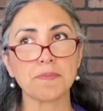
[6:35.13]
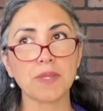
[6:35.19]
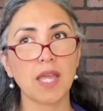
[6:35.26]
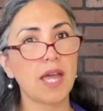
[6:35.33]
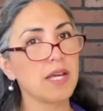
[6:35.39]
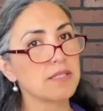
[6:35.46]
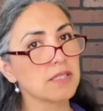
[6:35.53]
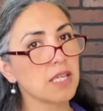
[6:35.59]

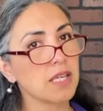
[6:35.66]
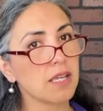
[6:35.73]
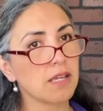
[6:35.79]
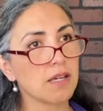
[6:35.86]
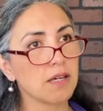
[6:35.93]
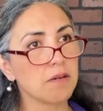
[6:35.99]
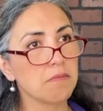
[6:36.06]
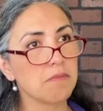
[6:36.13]
asking
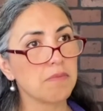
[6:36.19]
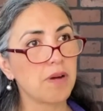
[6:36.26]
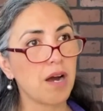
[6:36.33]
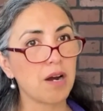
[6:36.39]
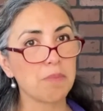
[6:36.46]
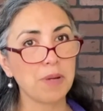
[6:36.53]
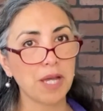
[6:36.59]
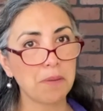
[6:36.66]

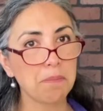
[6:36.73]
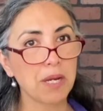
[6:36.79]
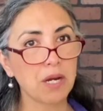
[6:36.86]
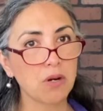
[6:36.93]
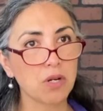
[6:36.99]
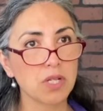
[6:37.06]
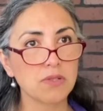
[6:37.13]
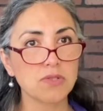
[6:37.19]
our pet
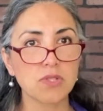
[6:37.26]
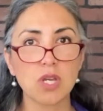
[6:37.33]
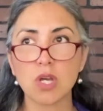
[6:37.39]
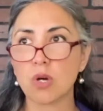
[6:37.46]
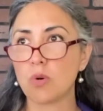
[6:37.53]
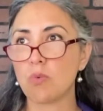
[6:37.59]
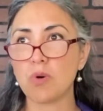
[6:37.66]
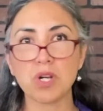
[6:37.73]
parents,
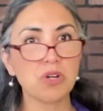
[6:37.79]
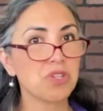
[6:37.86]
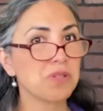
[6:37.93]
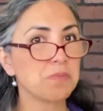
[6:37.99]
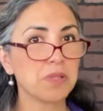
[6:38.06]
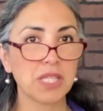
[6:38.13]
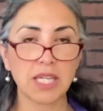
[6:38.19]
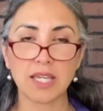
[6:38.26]
what are the
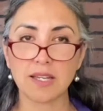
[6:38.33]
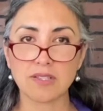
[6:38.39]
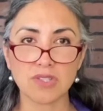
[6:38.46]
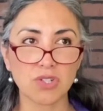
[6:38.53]
plans?